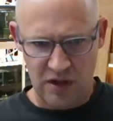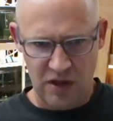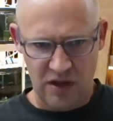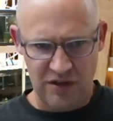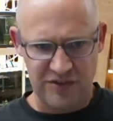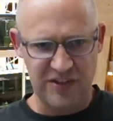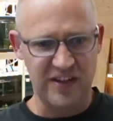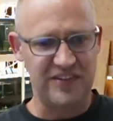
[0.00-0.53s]

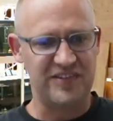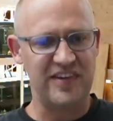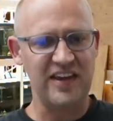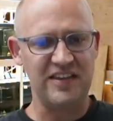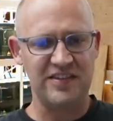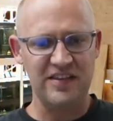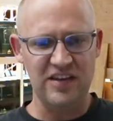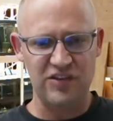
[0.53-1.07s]
So let's stick
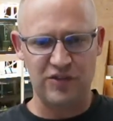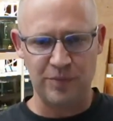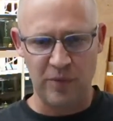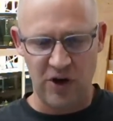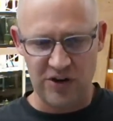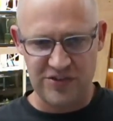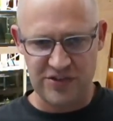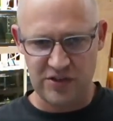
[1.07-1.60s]
these
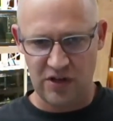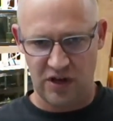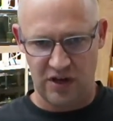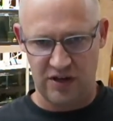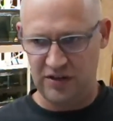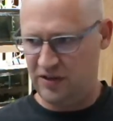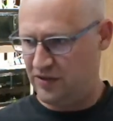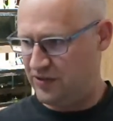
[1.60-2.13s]

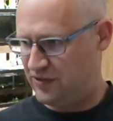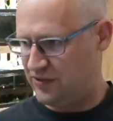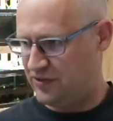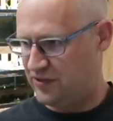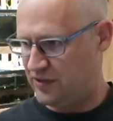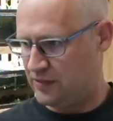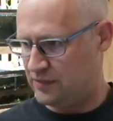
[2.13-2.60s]
Marginatus.